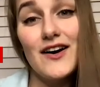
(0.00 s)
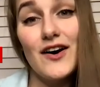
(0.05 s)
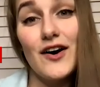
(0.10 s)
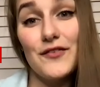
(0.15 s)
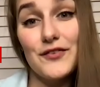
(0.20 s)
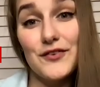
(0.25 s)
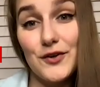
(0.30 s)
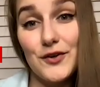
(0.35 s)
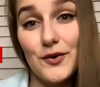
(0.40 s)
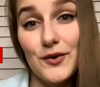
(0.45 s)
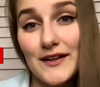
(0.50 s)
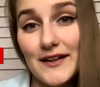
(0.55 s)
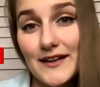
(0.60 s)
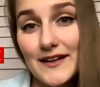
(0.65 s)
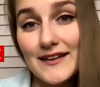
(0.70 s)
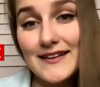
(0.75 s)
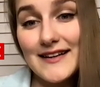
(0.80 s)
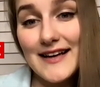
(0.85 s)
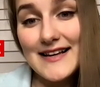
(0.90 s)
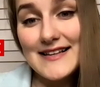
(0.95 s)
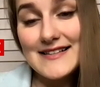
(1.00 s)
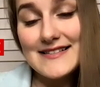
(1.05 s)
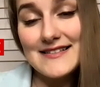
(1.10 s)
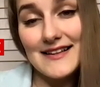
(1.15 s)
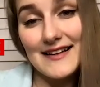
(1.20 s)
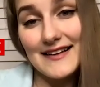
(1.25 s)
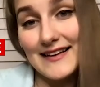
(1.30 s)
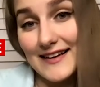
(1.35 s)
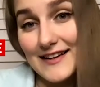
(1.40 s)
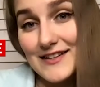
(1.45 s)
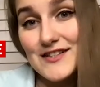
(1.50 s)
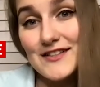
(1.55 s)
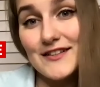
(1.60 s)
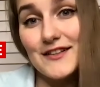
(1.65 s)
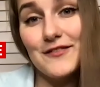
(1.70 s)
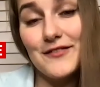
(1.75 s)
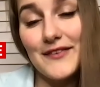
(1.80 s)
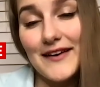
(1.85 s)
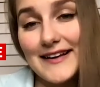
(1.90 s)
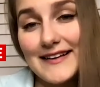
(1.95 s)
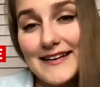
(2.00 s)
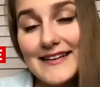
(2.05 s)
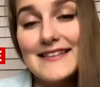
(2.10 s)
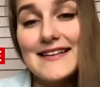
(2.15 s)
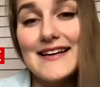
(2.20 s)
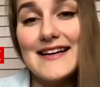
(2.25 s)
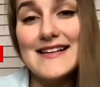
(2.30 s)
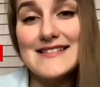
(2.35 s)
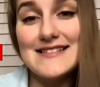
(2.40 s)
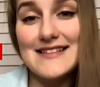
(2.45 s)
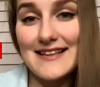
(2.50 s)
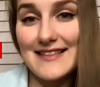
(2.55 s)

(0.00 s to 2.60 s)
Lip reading: of Duolingo test, and actually of any test.